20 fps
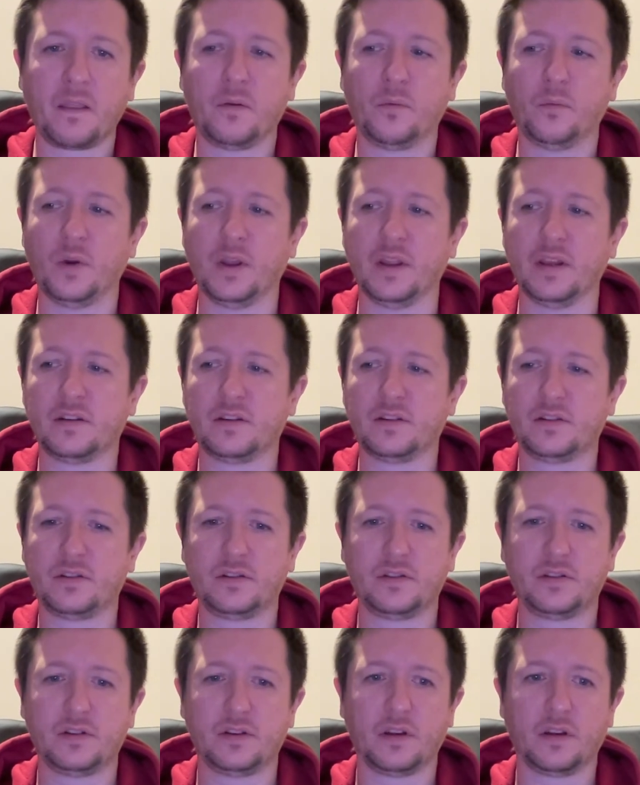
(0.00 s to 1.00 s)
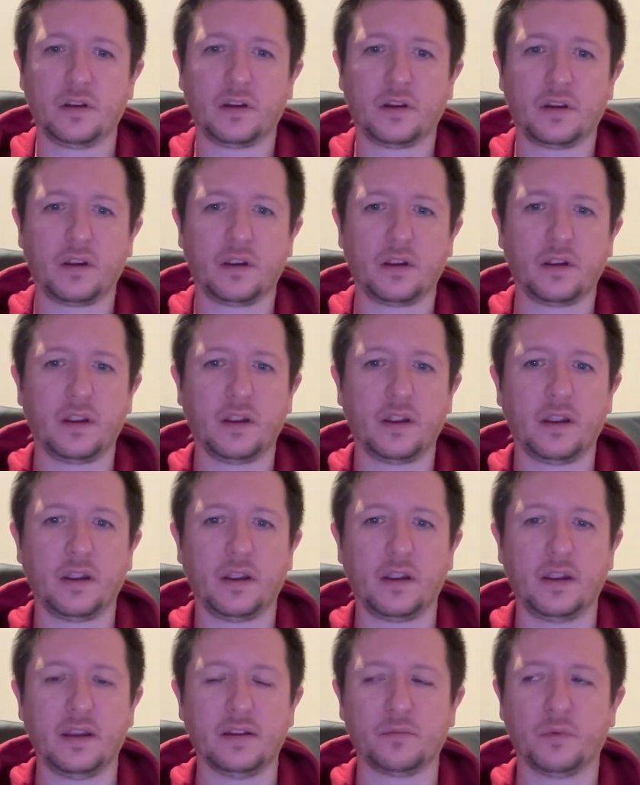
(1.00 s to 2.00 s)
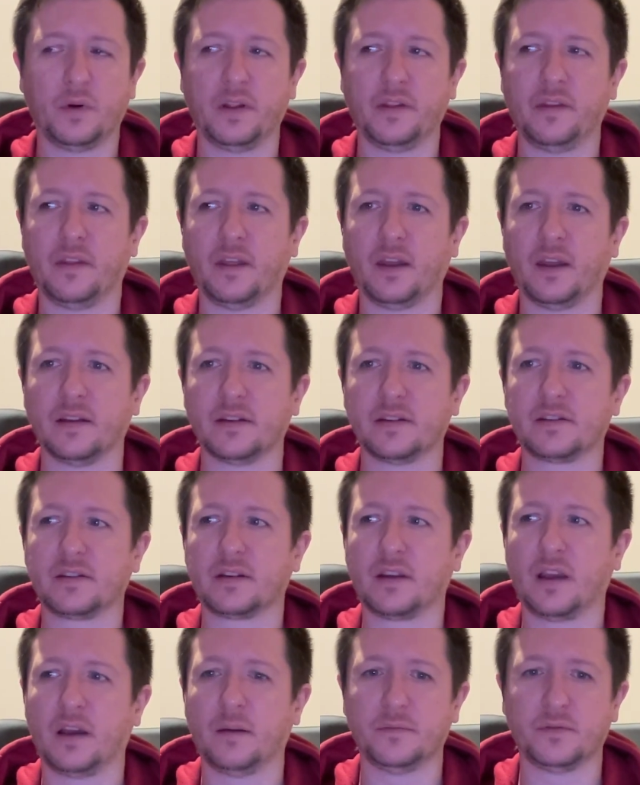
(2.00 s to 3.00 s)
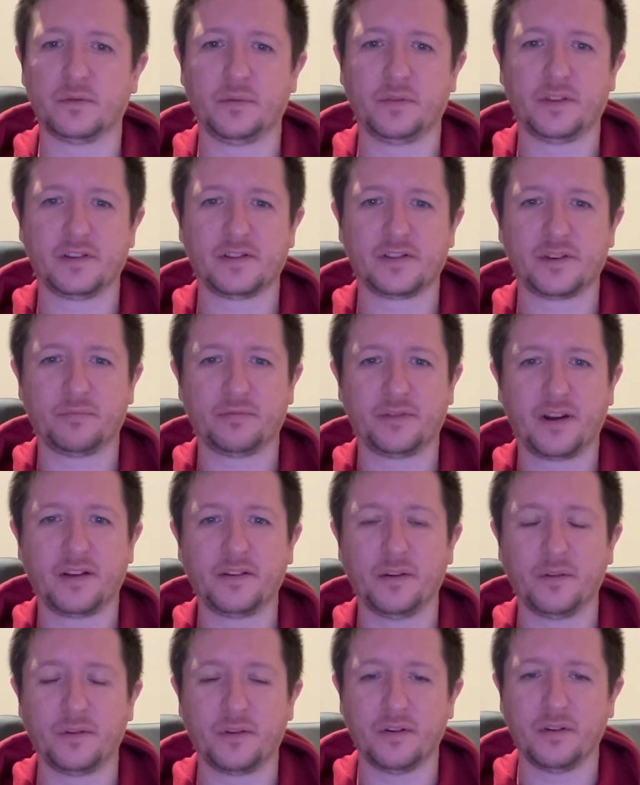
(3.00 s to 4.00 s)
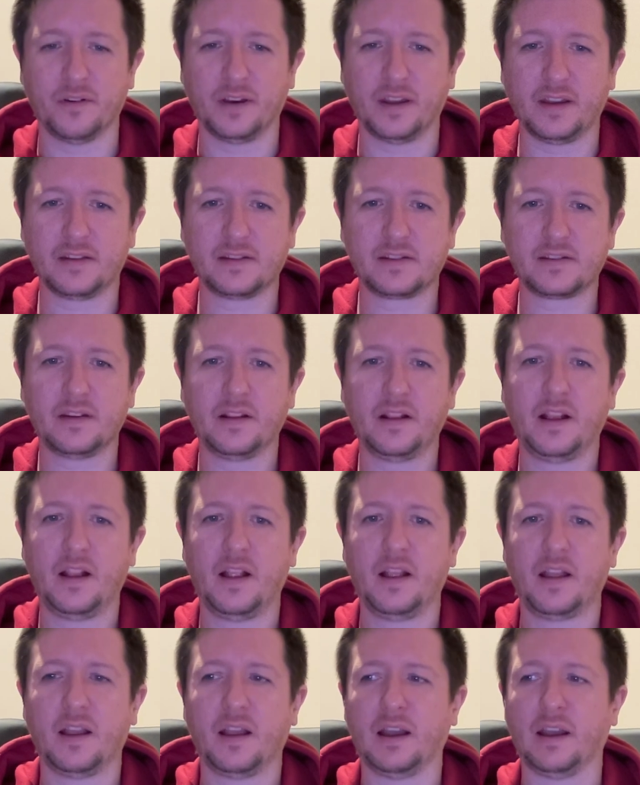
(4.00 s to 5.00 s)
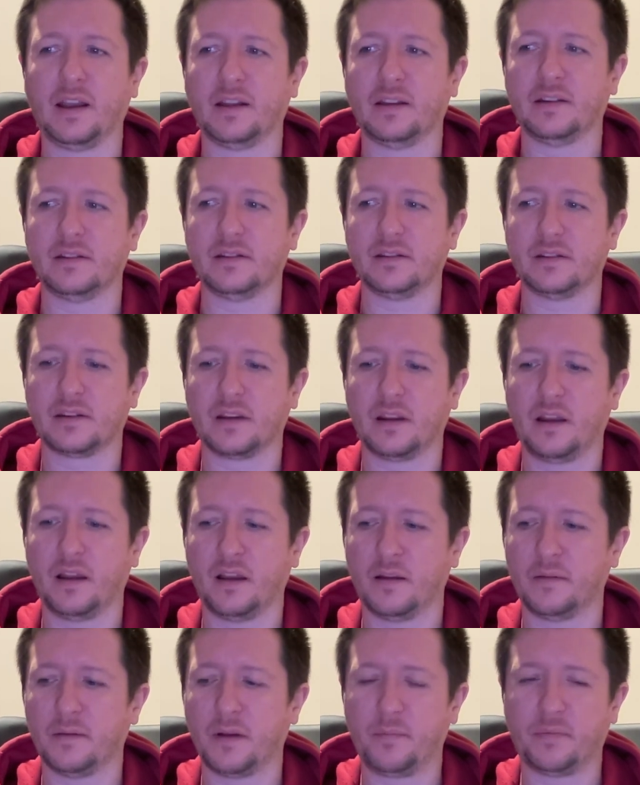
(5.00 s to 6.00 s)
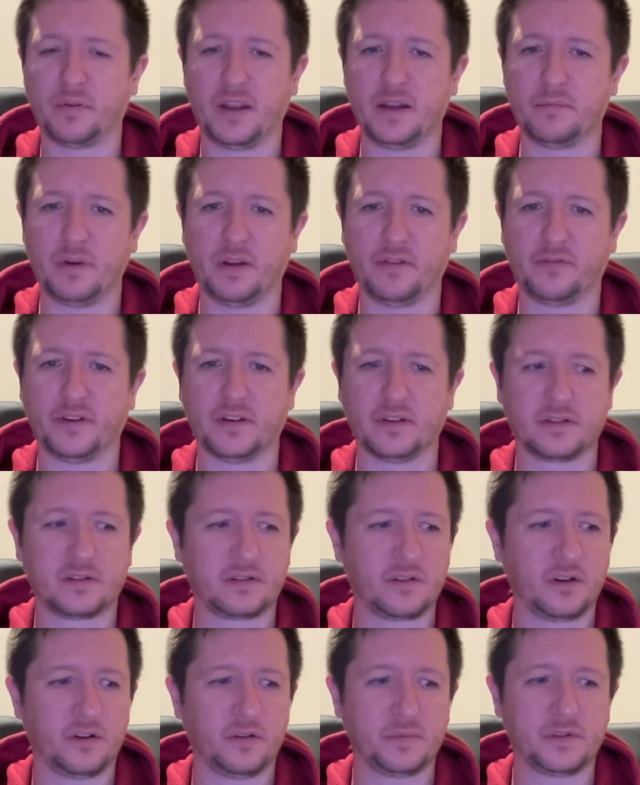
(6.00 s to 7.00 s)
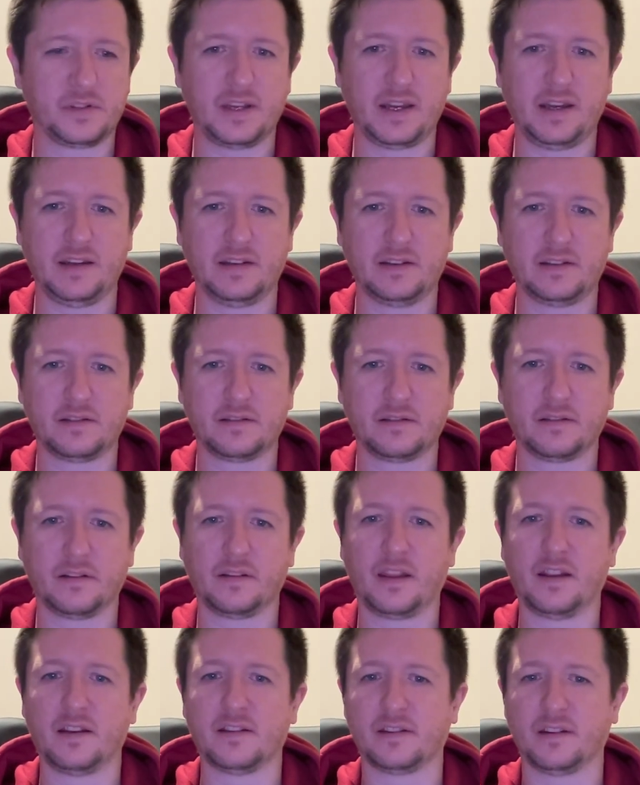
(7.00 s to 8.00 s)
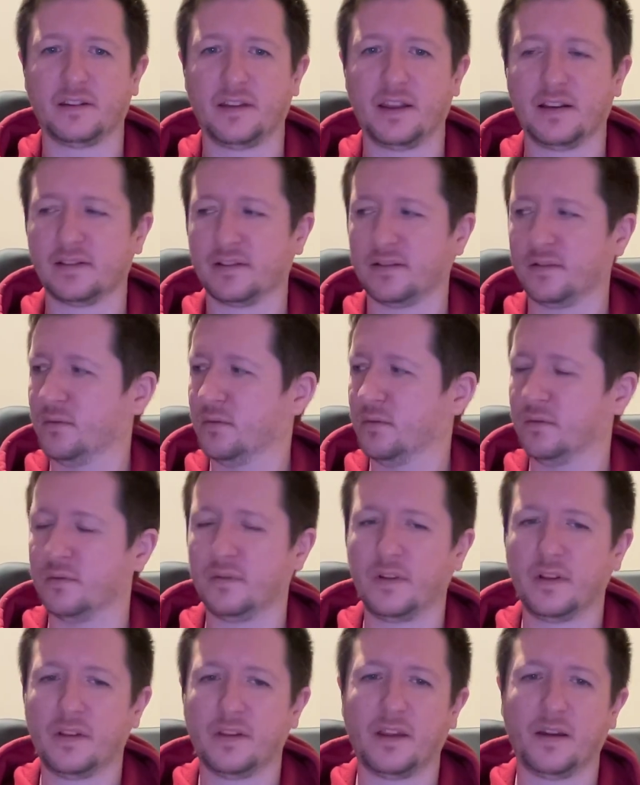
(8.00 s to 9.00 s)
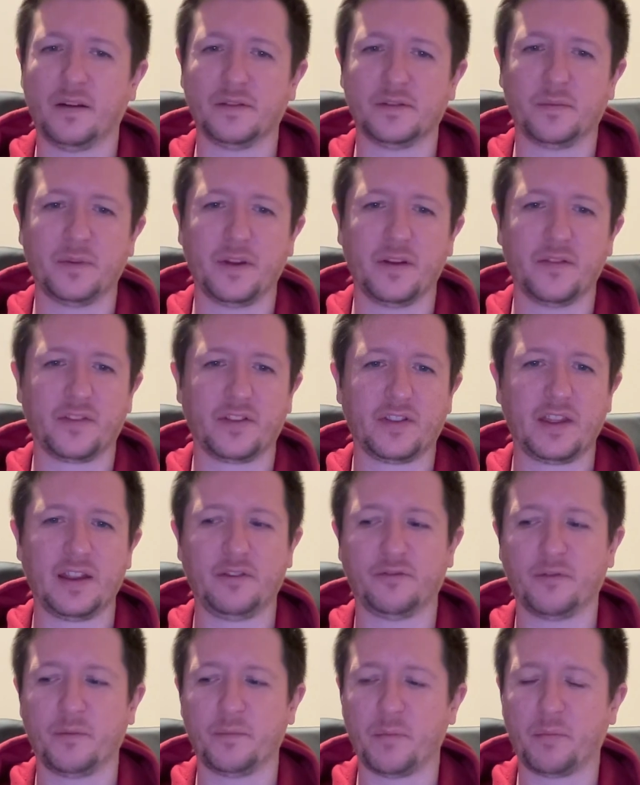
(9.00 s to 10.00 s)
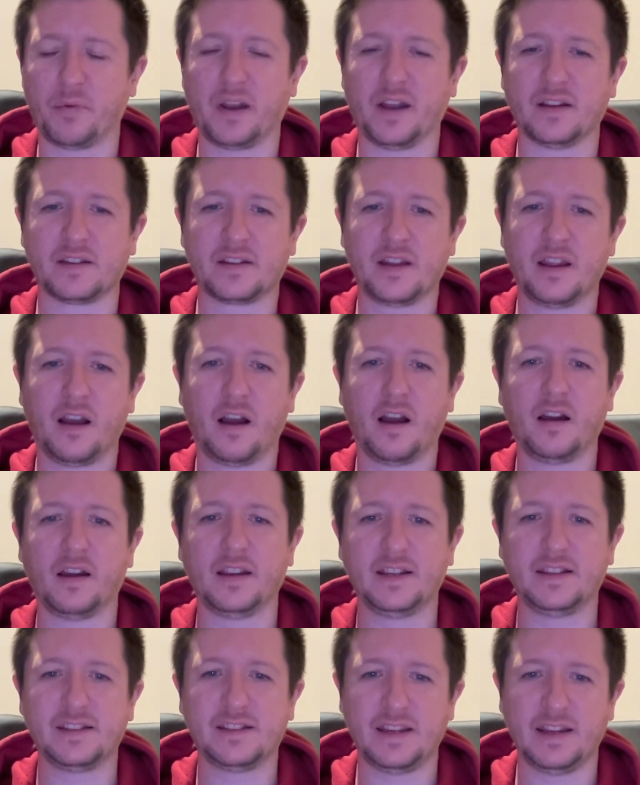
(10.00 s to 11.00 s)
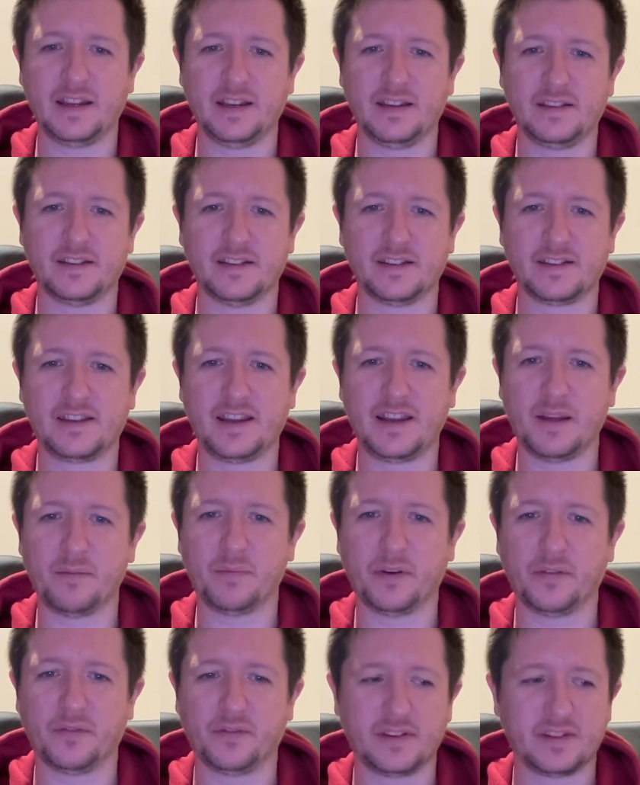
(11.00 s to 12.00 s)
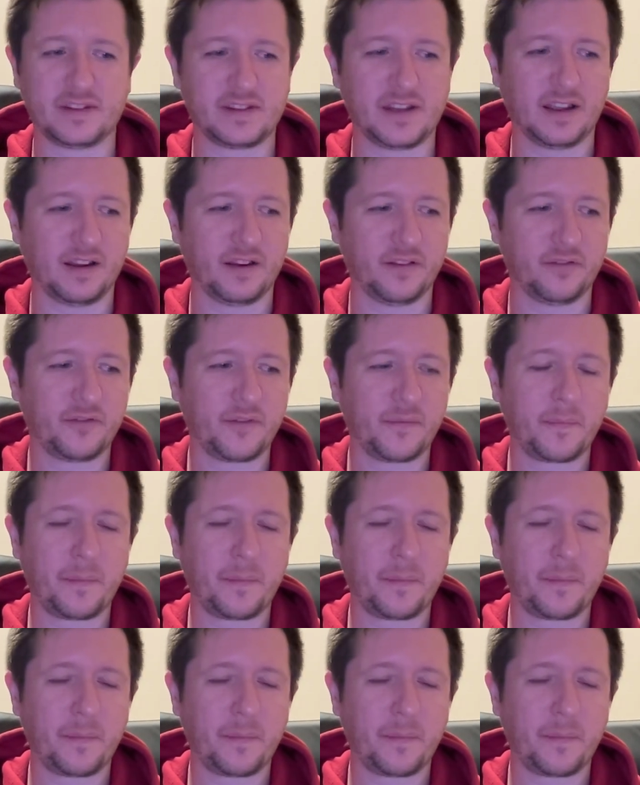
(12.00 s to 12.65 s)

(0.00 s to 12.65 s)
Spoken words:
Which is one that comes with the soprano cornet, and I played my first top C's. There was a bit of a thing from the past. High C's, the C above the staff.